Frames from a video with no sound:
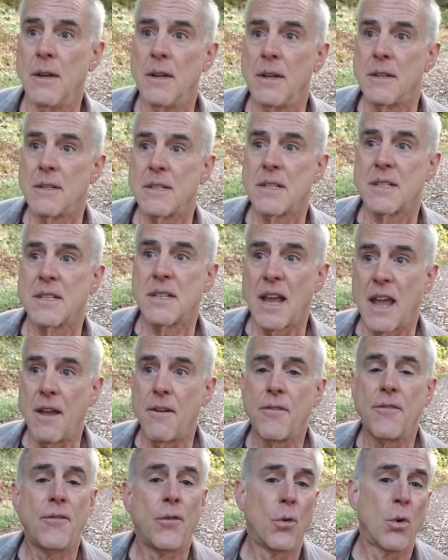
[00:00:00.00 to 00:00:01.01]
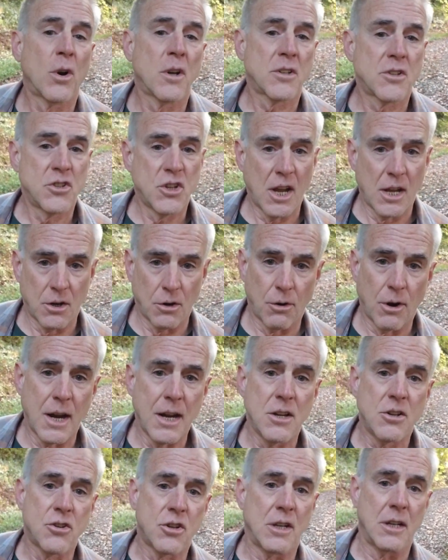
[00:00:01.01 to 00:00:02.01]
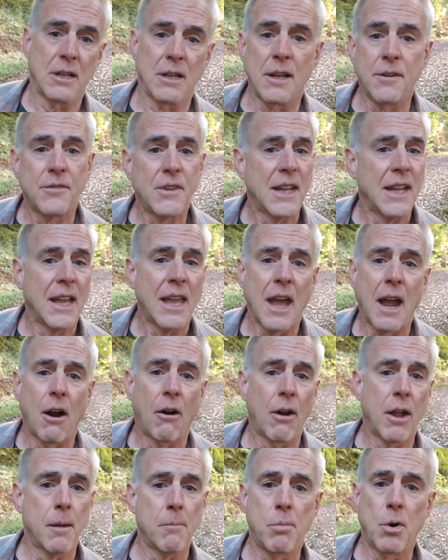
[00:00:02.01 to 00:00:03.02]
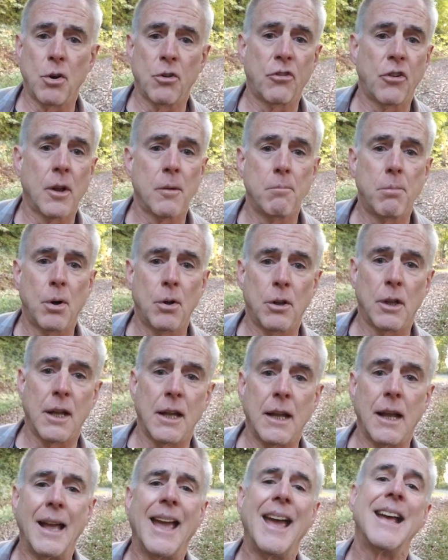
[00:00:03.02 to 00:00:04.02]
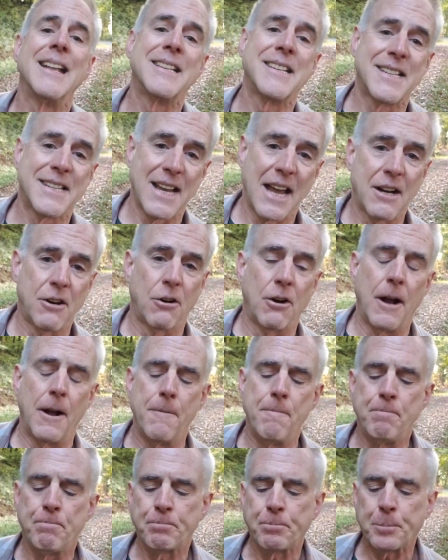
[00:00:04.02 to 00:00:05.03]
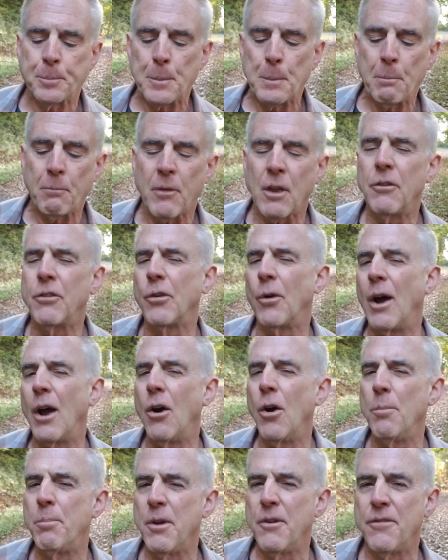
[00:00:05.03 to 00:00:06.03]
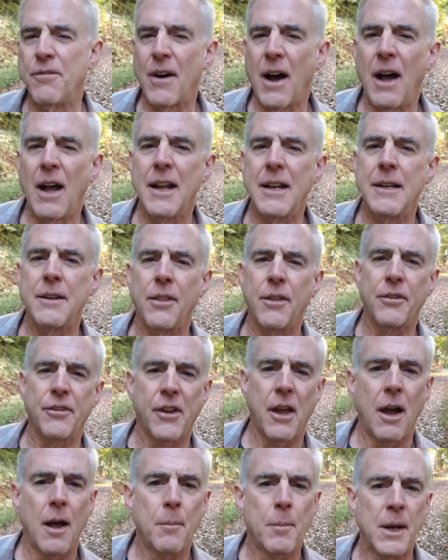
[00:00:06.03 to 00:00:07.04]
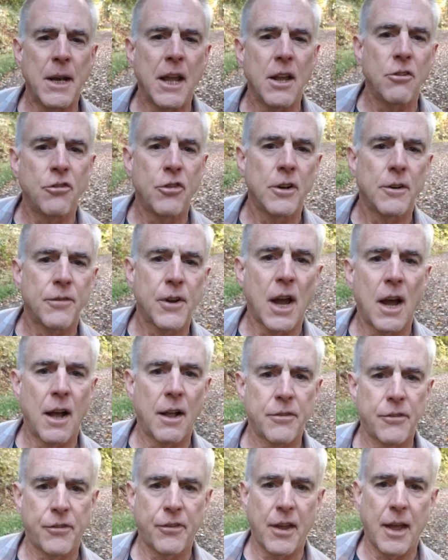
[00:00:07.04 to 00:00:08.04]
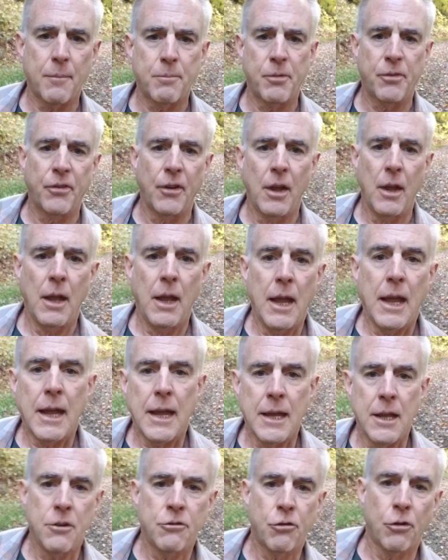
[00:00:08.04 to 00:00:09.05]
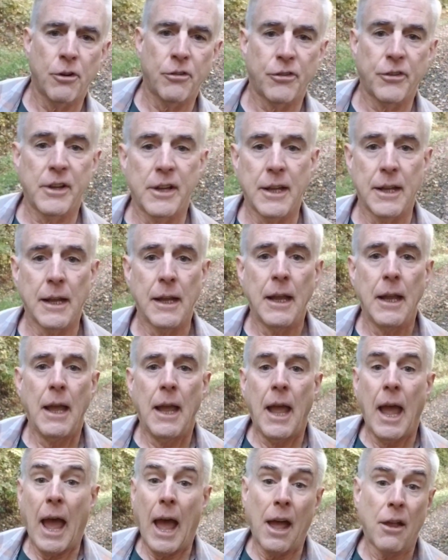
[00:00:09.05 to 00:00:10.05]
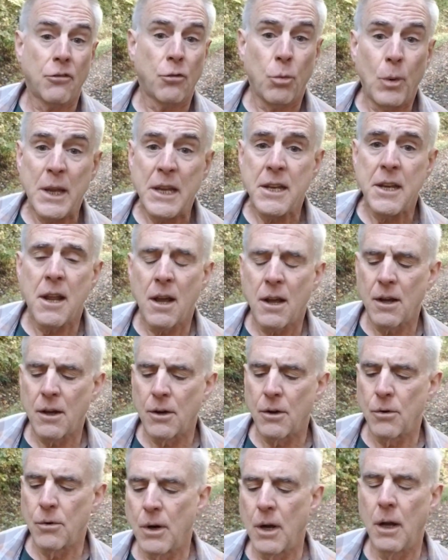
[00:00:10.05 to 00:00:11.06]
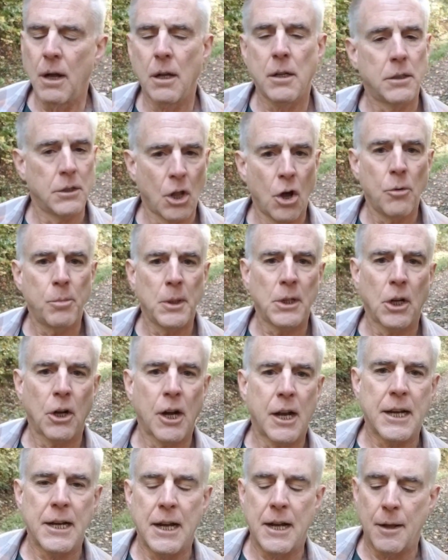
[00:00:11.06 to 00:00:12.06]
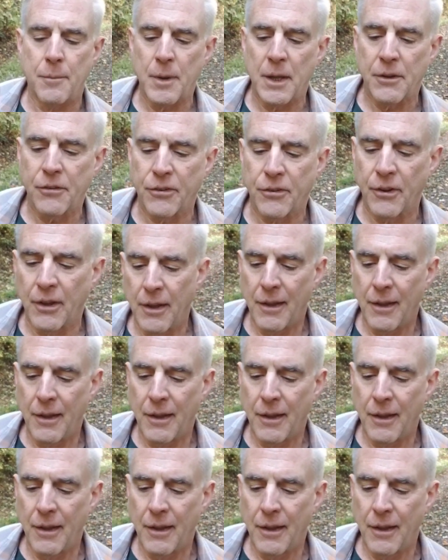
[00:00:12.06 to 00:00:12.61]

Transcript: safe force generation, lifting, carrying, pushing, pulling, etc. So I hope you find this combination of concepts interesting. As we know, Global Ergonomics